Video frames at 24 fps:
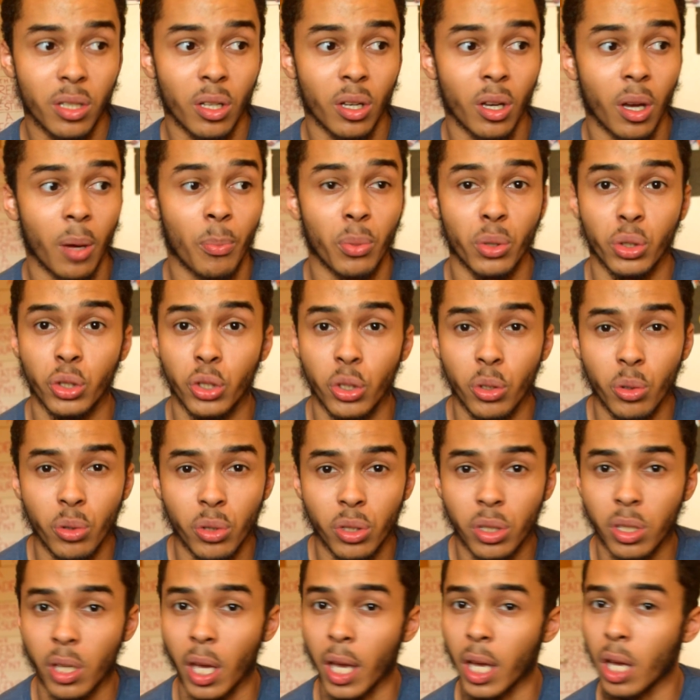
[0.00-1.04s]
a
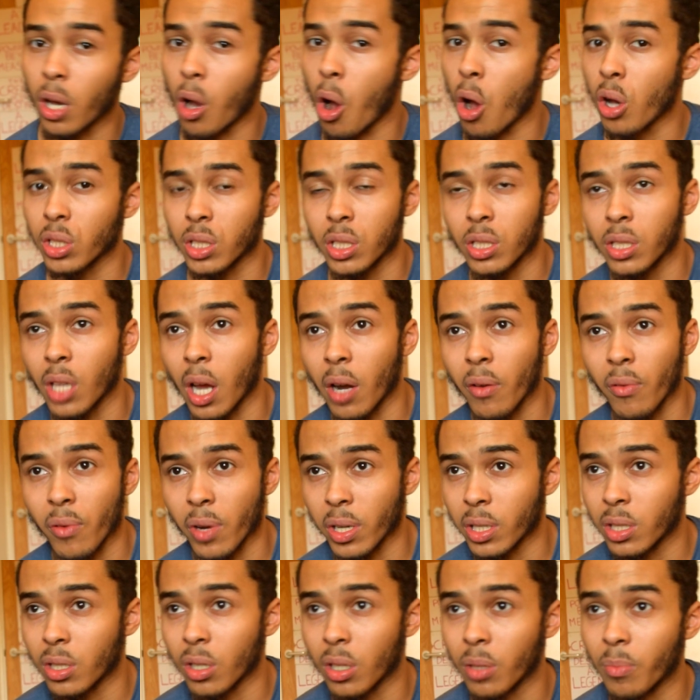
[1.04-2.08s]
producer, a casting
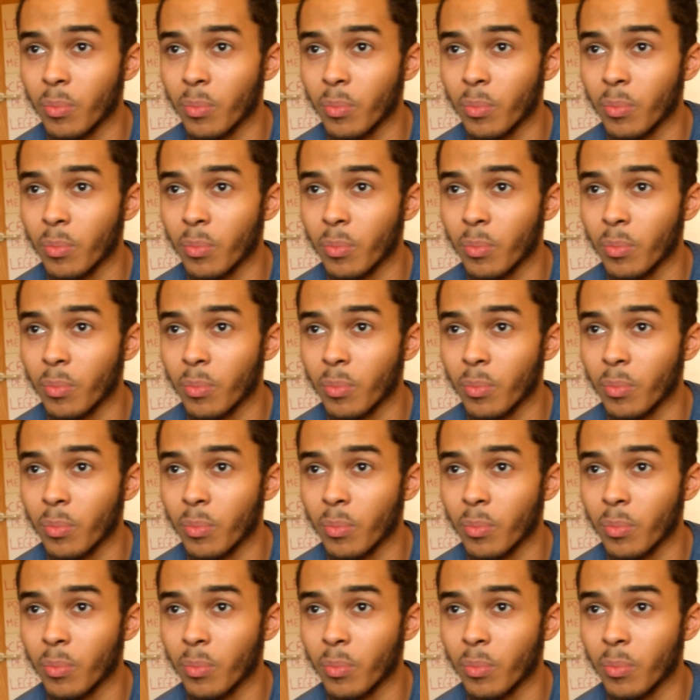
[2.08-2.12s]
director,